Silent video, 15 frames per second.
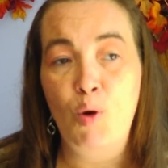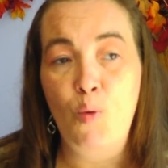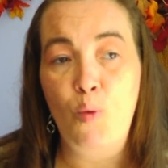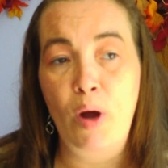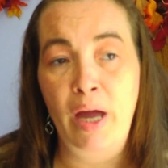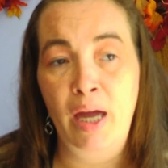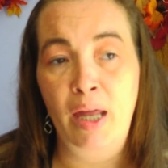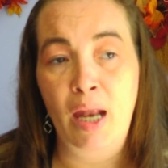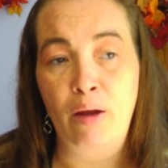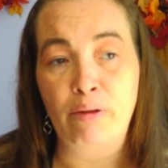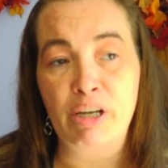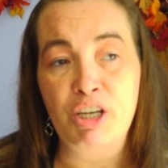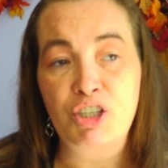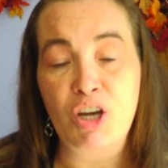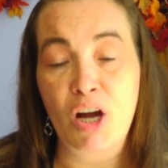when I
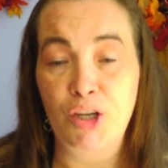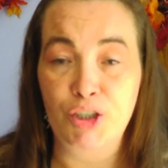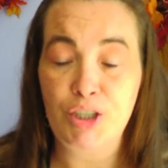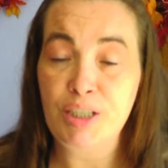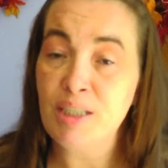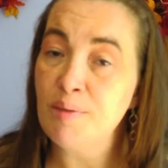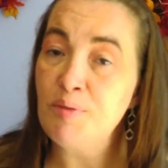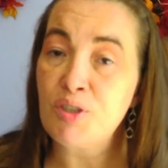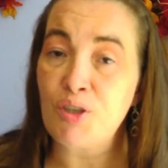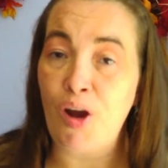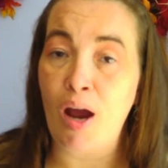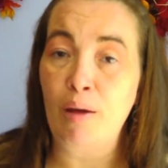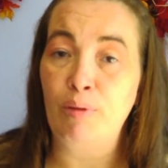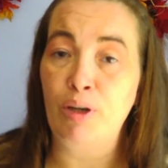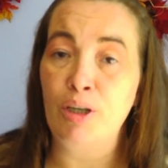reach 100
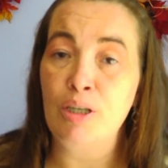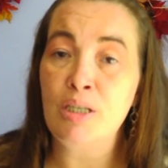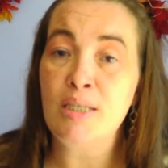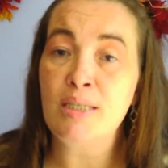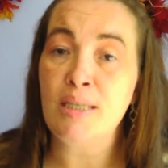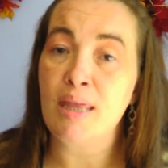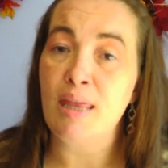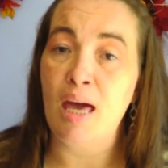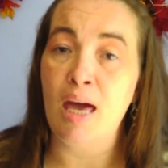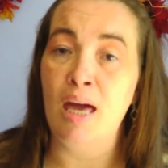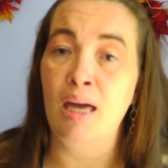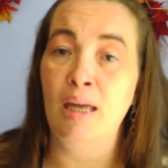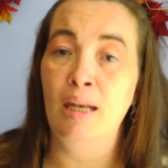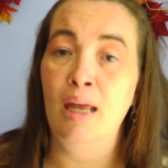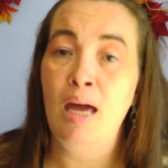subscribers,
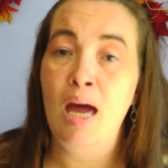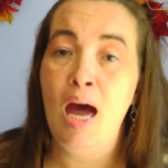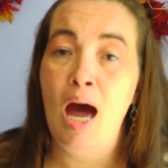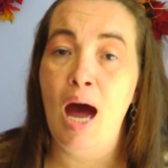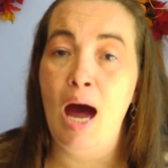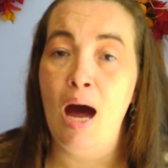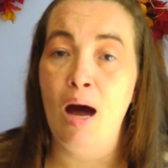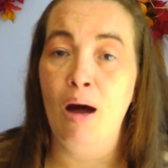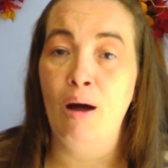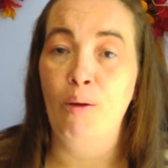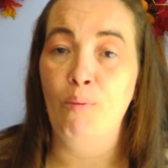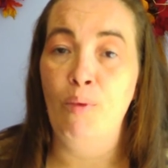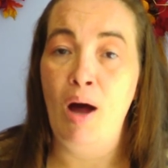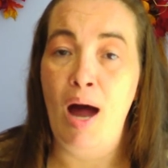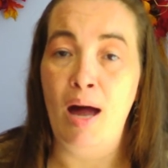then
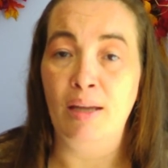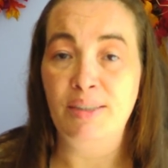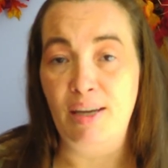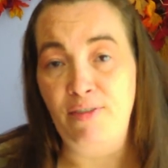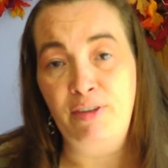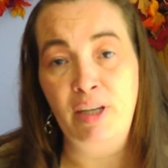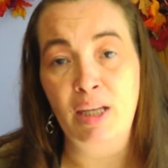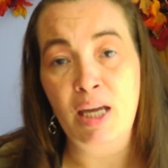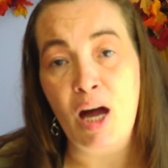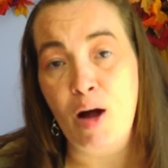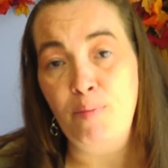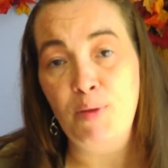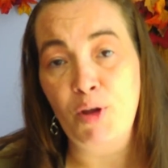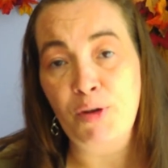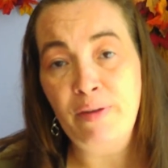I'll definitely
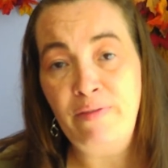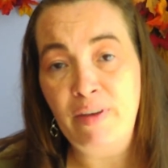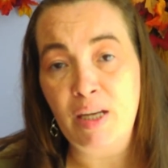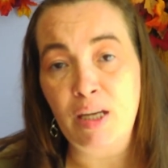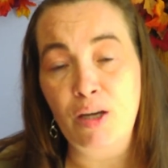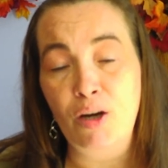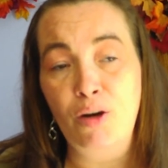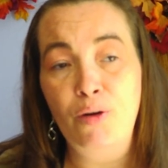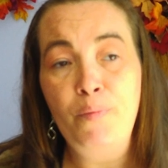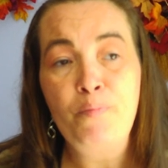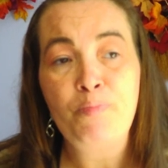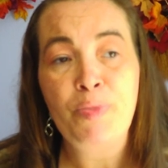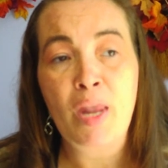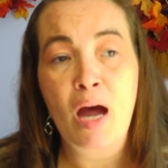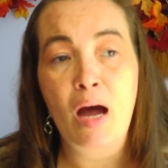upload a video,
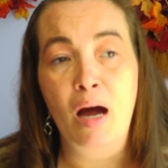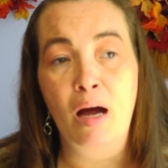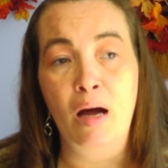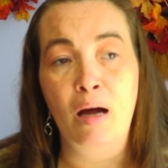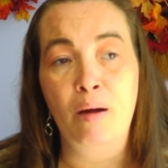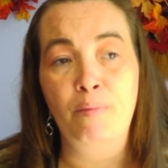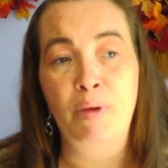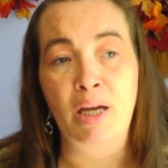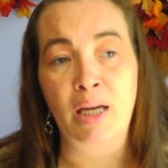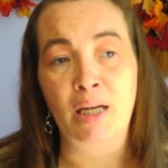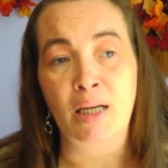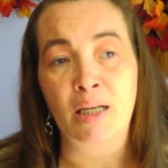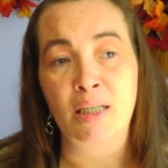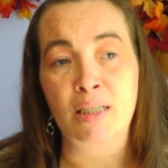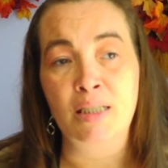
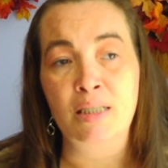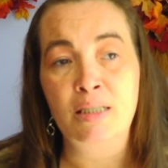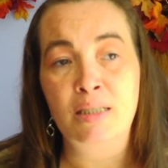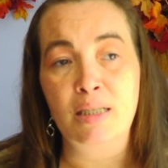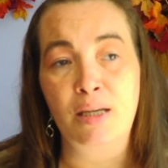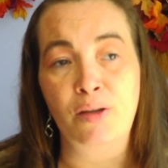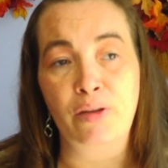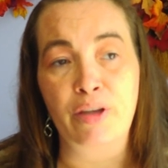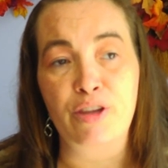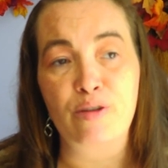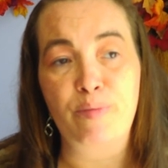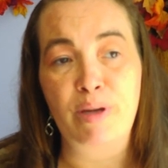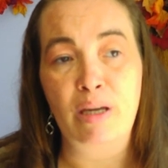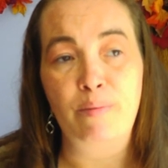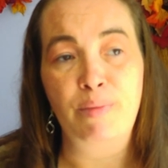and it'll either
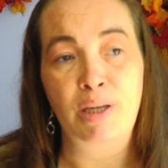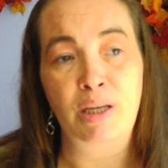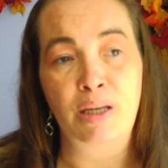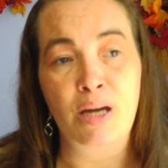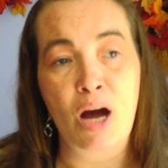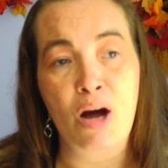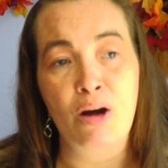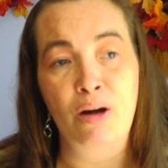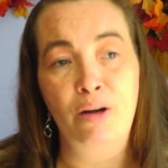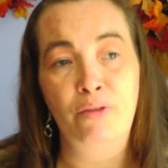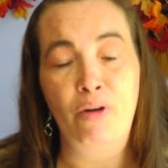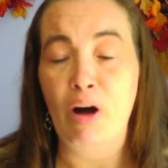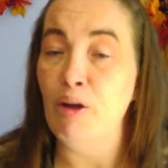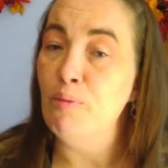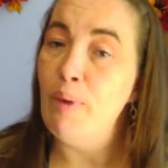be me of
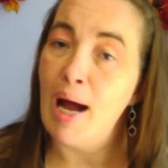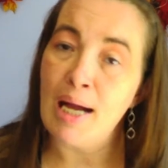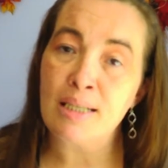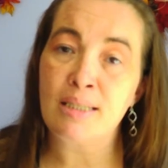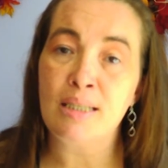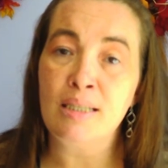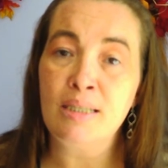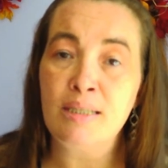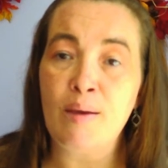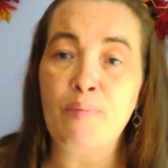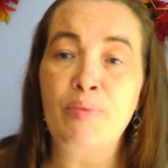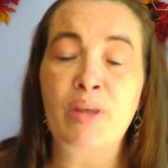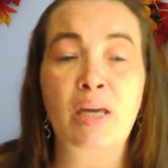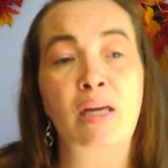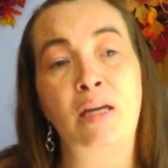unboxing
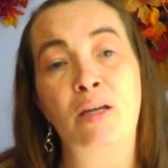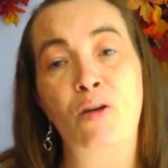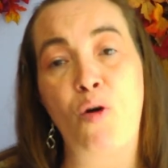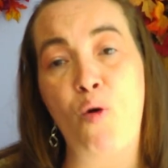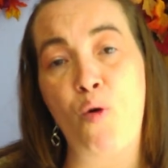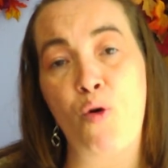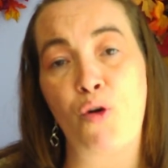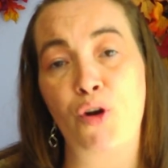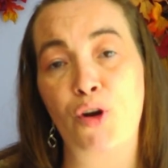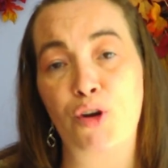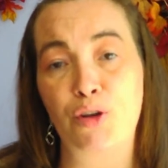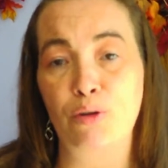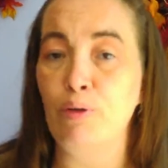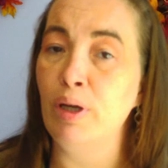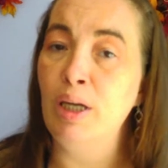something or
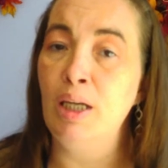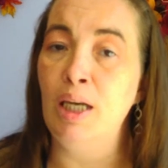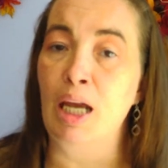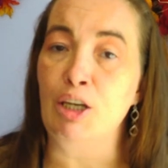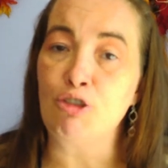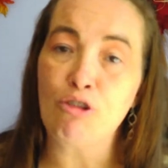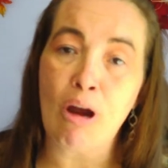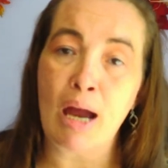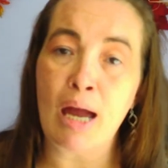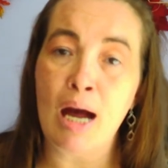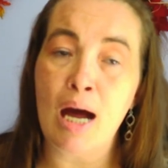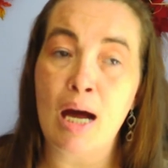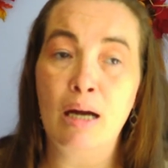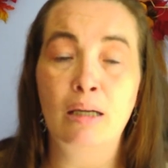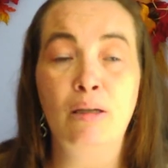doing a
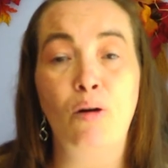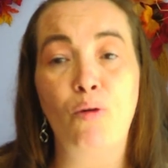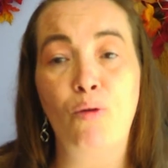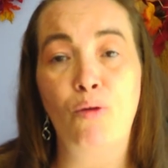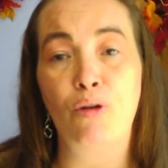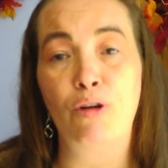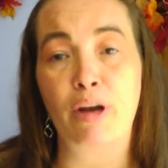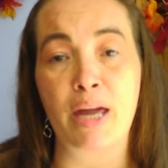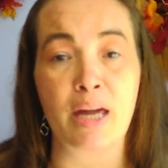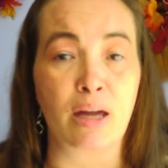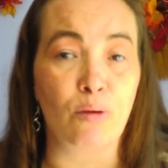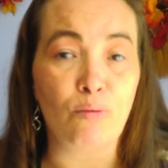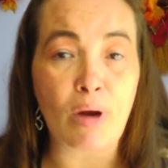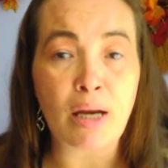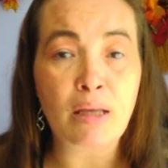try-on or a
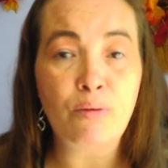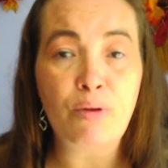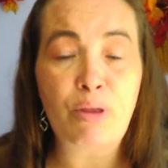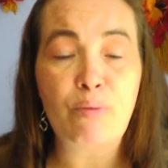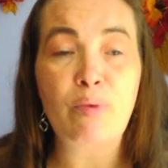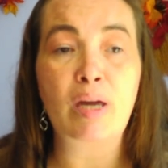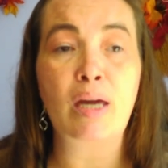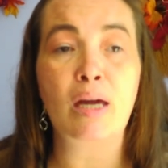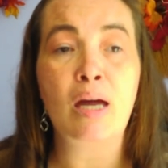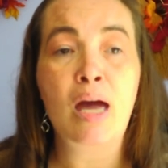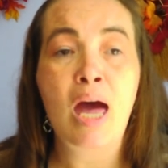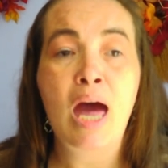get ready with me.